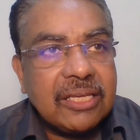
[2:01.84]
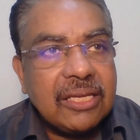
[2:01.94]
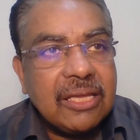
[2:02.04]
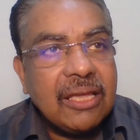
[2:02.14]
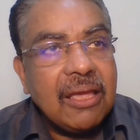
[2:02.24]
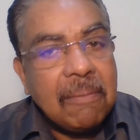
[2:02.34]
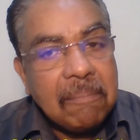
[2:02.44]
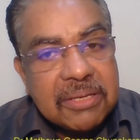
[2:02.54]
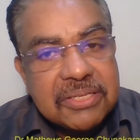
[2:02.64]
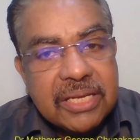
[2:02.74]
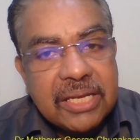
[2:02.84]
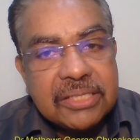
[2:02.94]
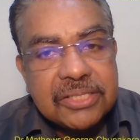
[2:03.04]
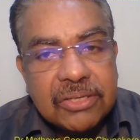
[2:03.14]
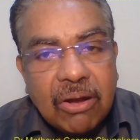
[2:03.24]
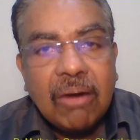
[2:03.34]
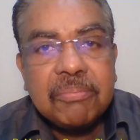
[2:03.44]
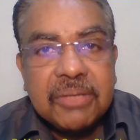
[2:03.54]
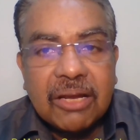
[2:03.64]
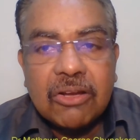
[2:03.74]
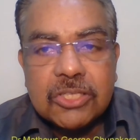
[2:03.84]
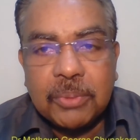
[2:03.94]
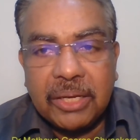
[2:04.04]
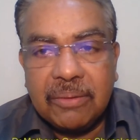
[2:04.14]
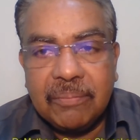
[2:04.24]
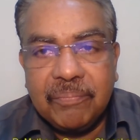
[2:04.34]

the message of the gospel.